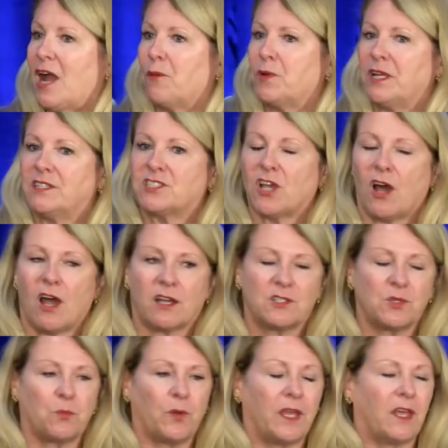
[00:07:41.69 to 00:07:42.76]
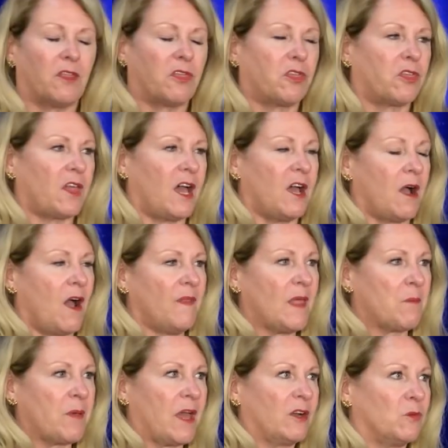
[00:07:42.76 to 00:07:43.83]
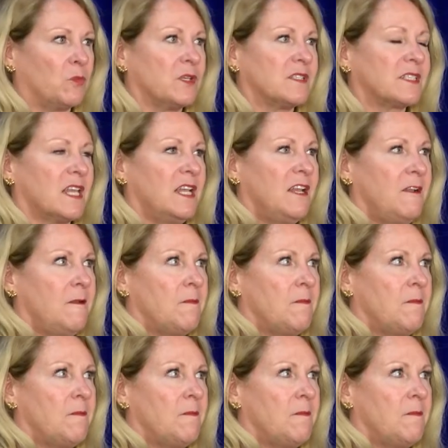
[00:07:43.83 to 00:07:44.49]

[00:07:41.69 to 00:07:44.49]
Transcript: And we talked with, uh, on that panel was